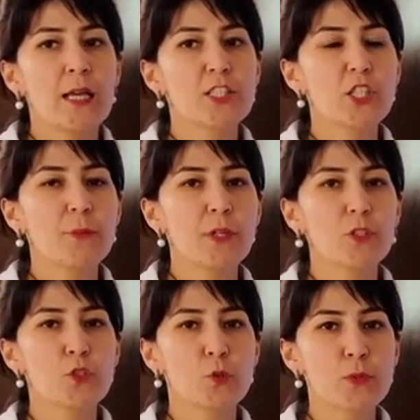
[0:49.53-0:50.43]

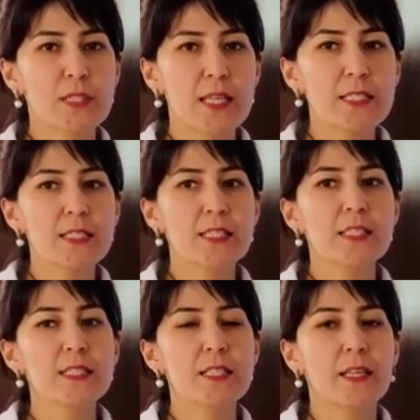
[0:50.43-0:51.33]
chemical
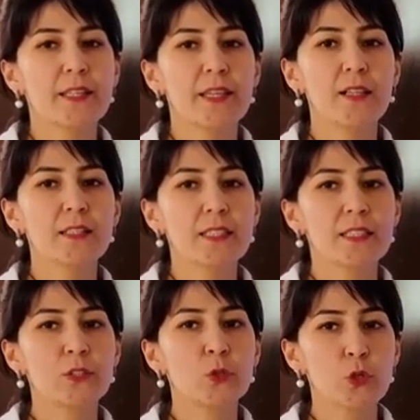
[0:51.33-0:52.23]
substances called
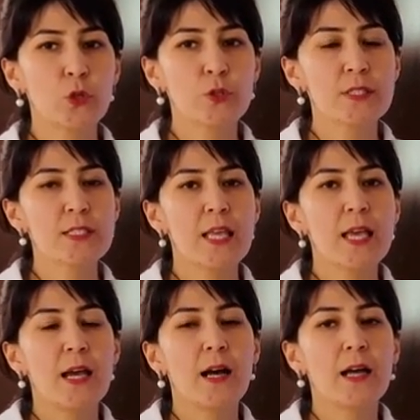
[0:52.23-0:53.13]
neutrons
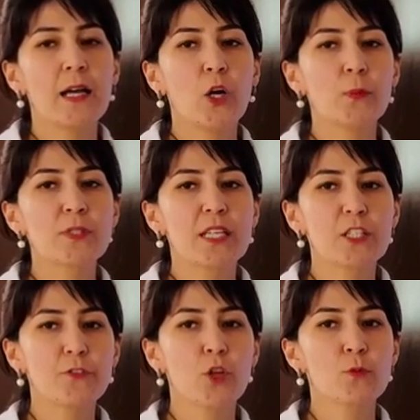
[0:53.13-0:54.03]
are
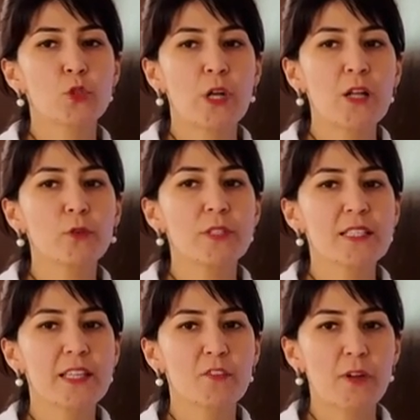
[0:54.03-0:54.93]
obtained from
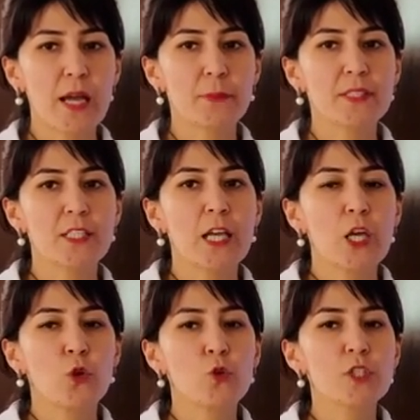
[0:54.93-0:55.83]
surroundings environment,
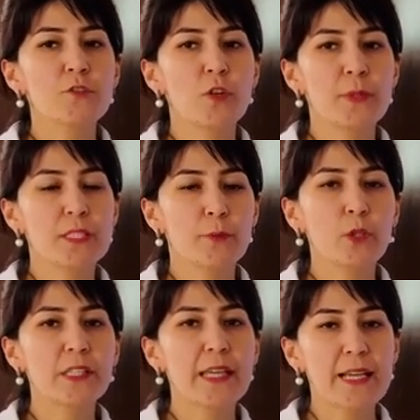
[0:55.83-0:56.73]
used for
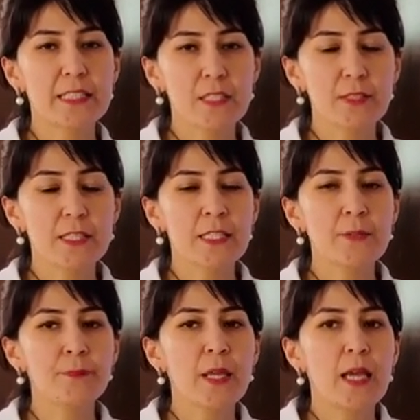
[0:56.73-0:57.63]
metabolic
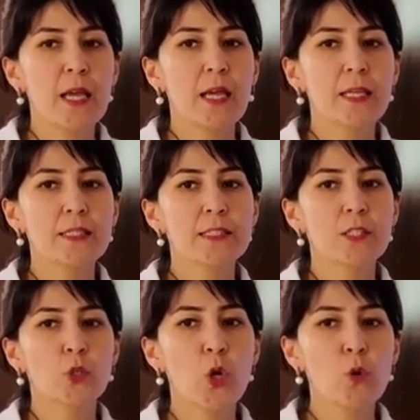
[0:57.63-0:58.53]
activity and
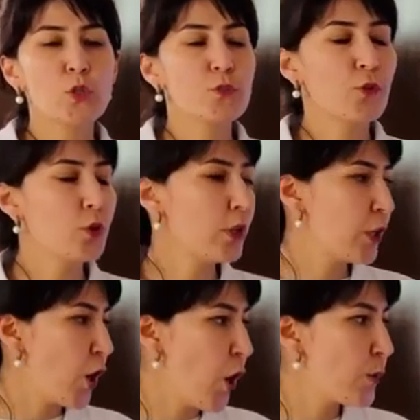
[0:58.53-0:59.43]
growth for
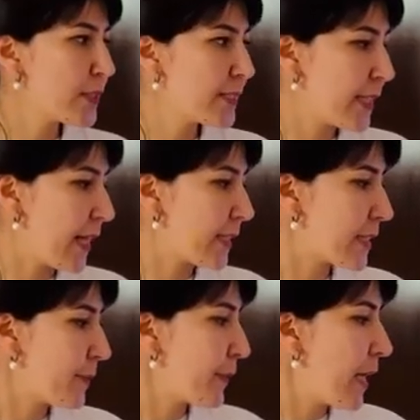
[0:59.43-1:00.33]
of the
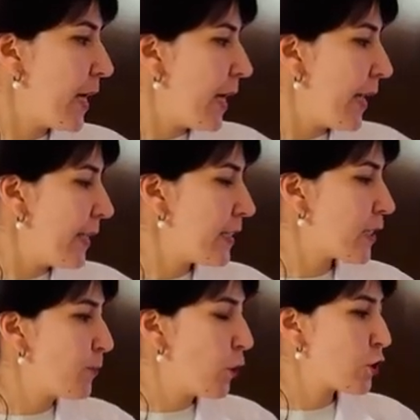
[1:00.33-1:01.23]
cells. And
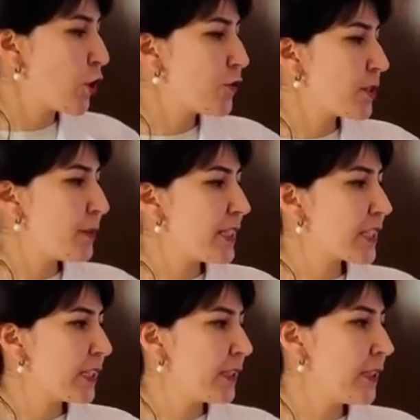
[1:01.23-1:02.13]
most of the
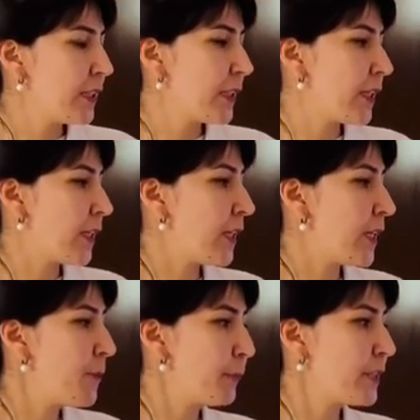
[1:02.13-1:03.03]
medical
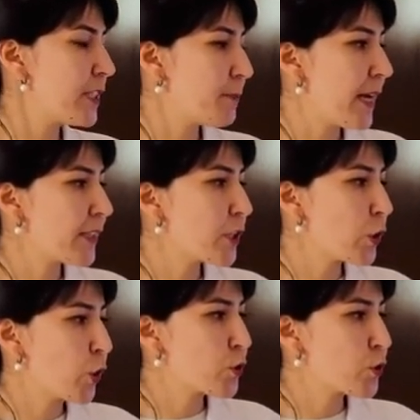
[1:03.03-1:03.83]
impurity bacteria grows